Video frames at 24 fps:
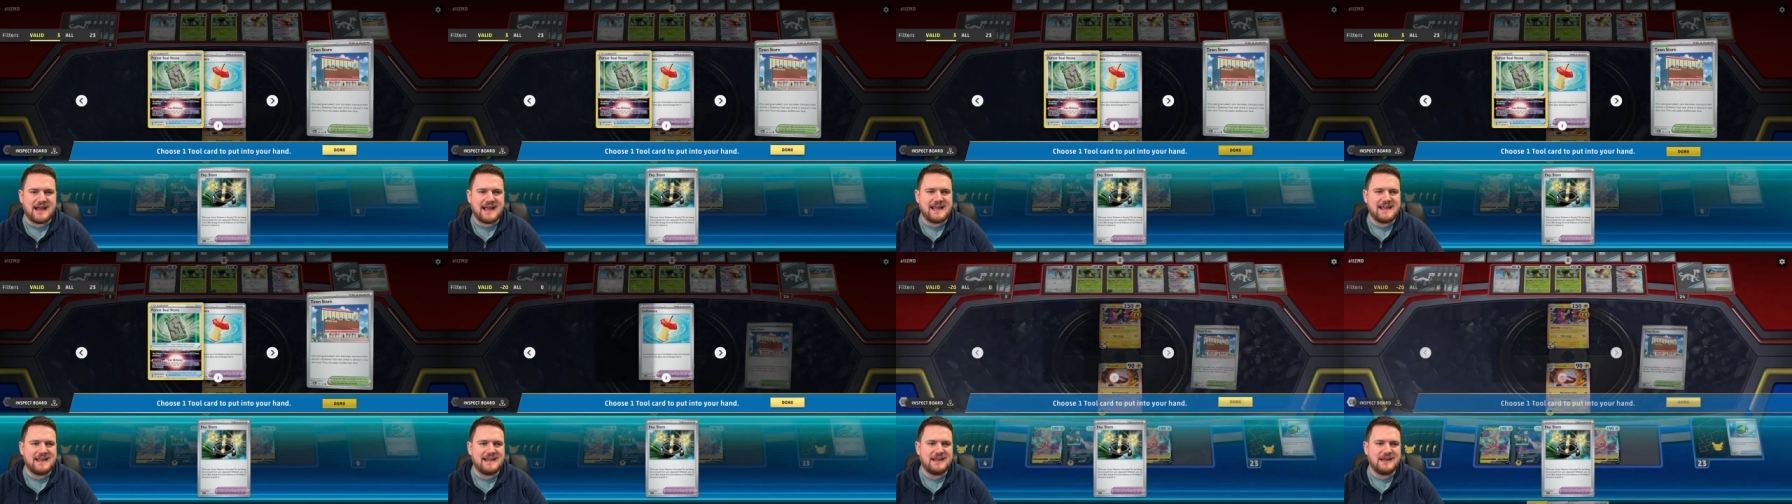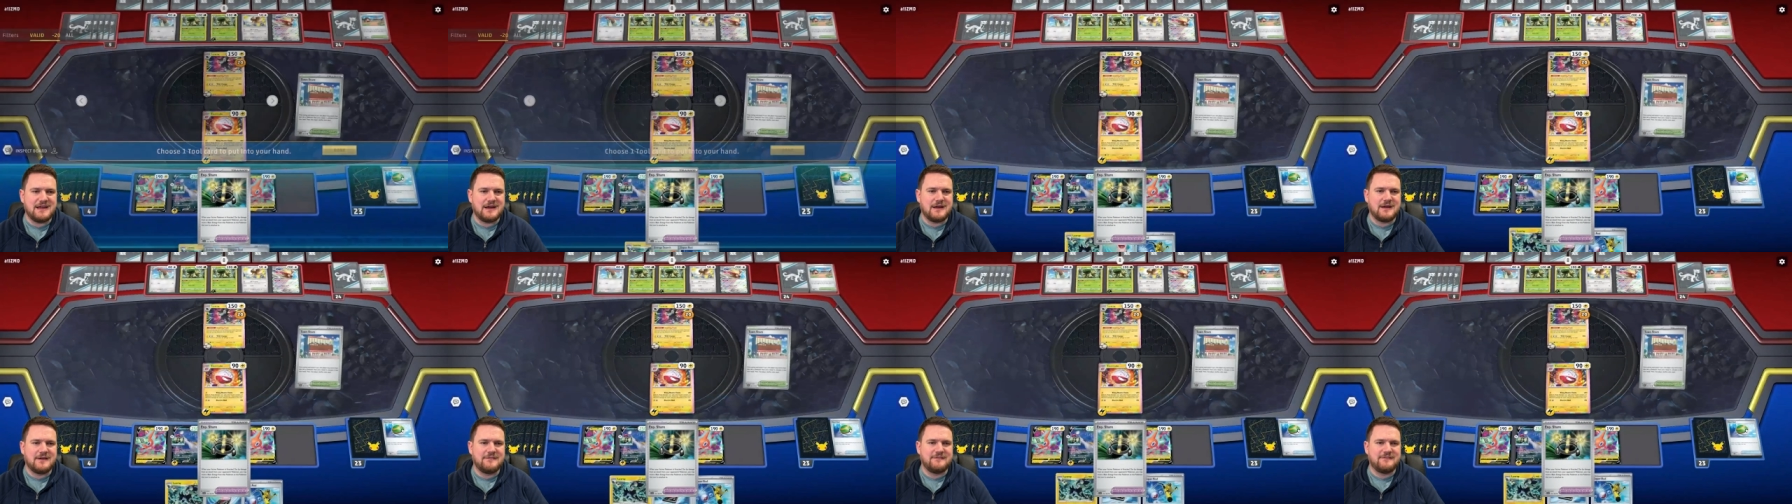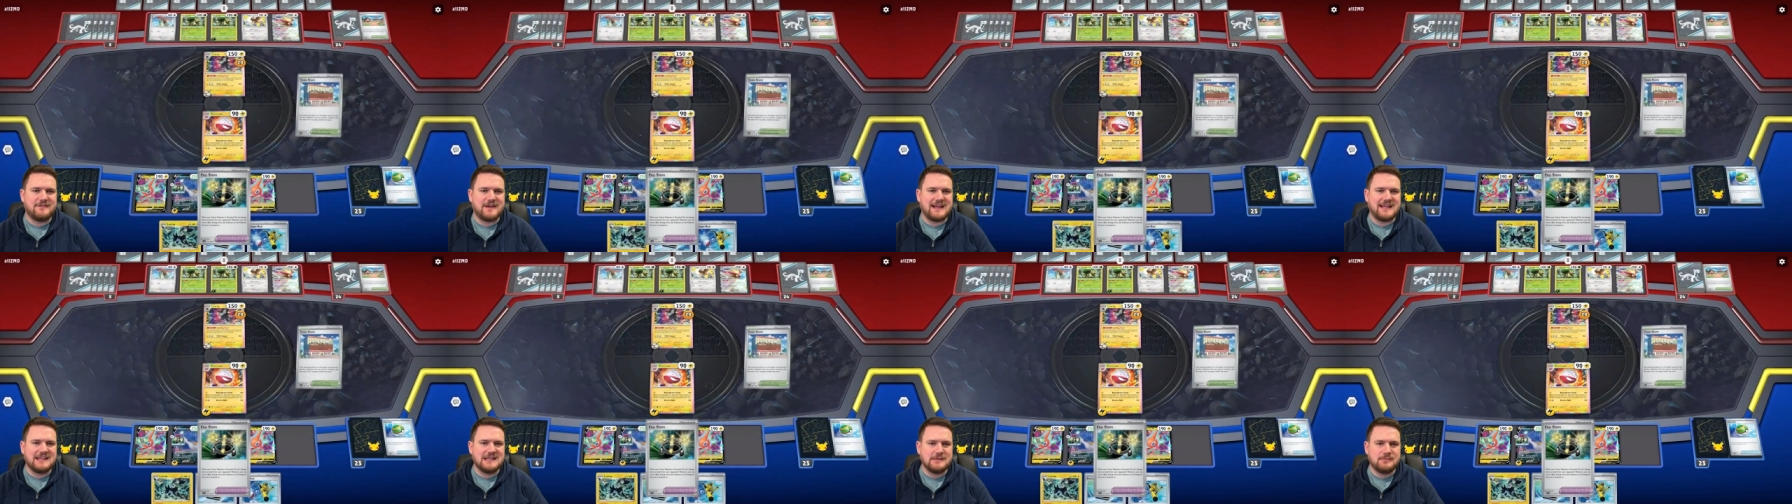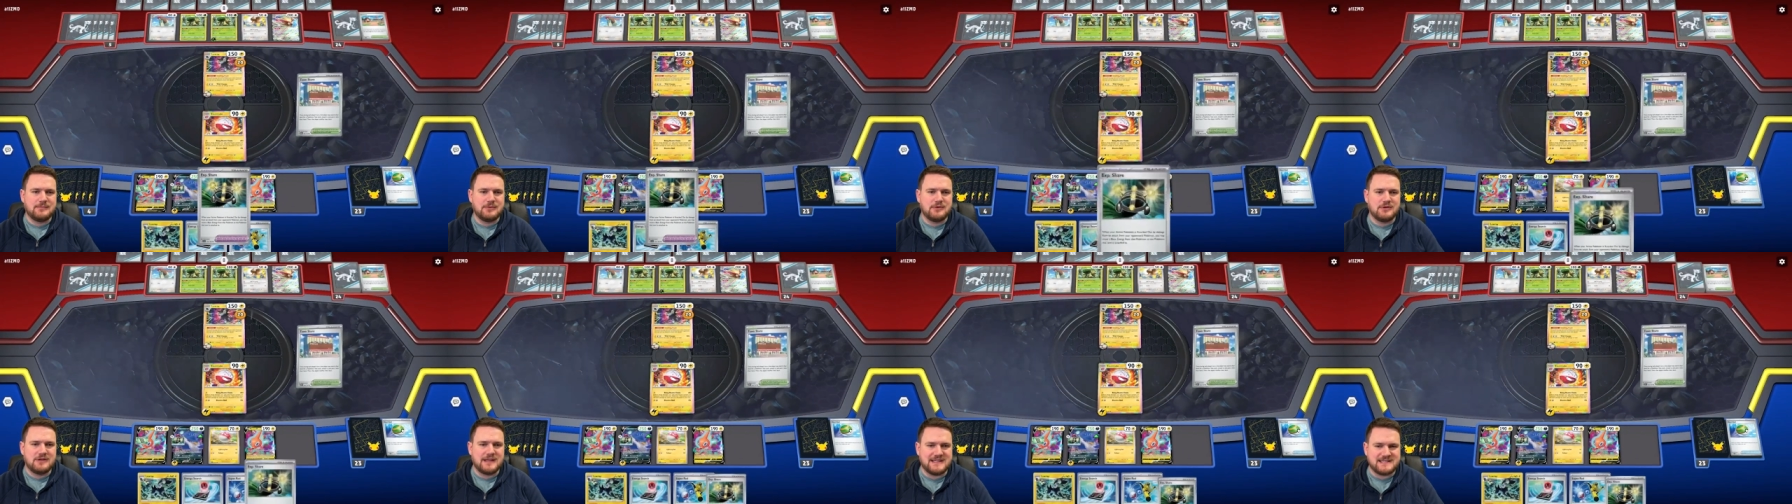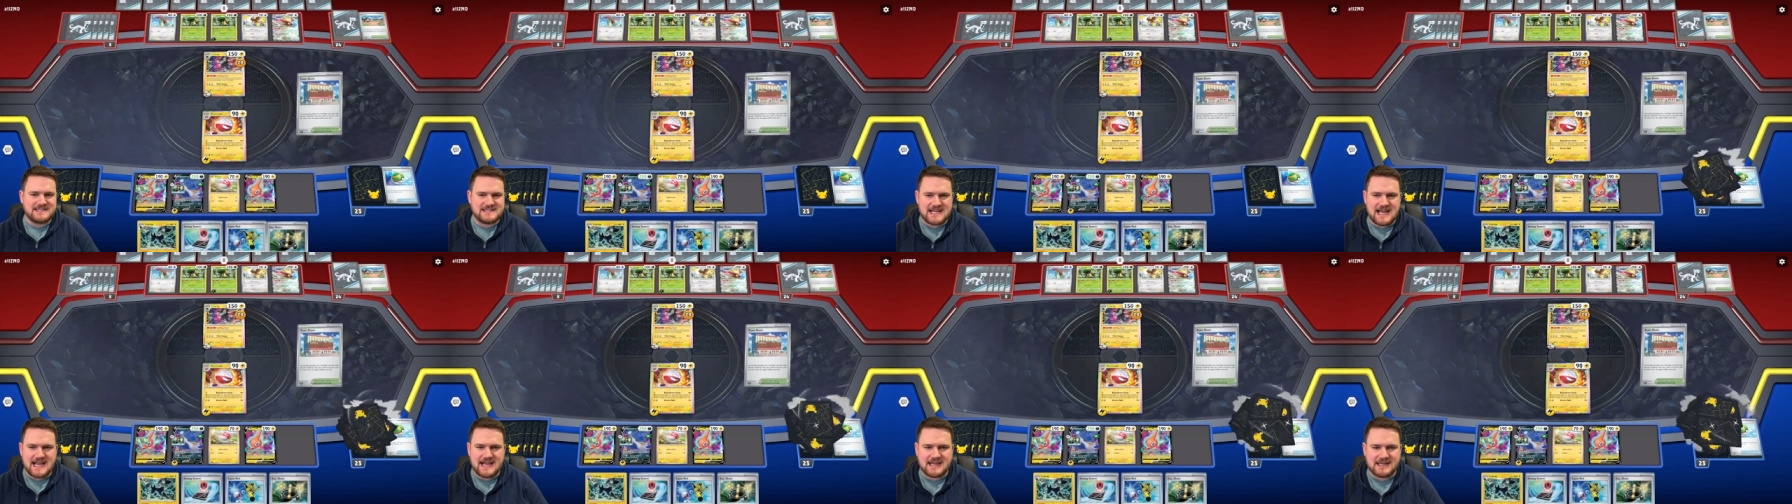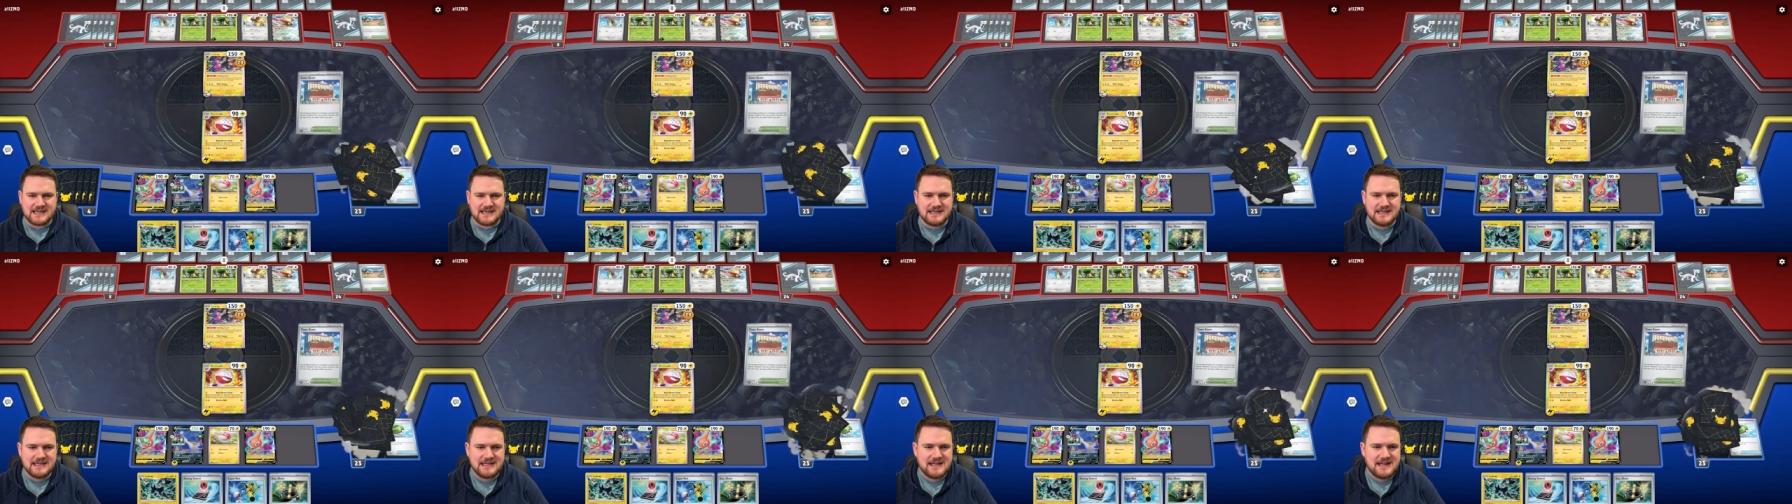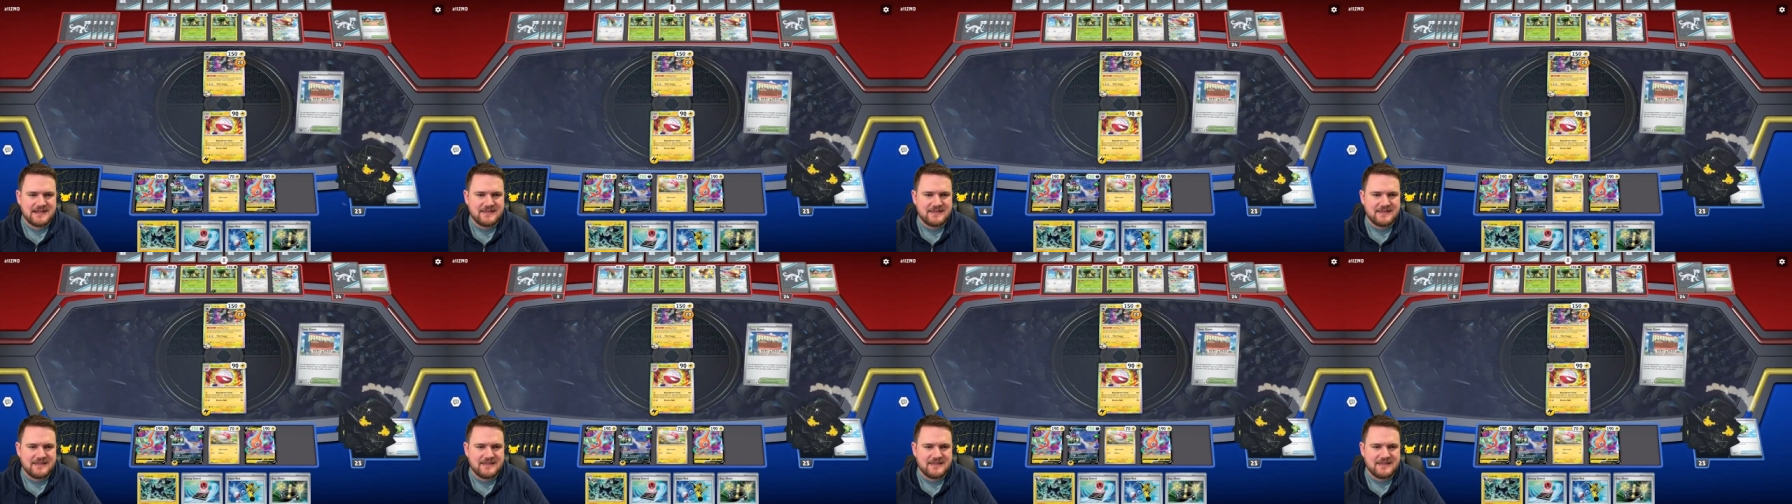a available attacker.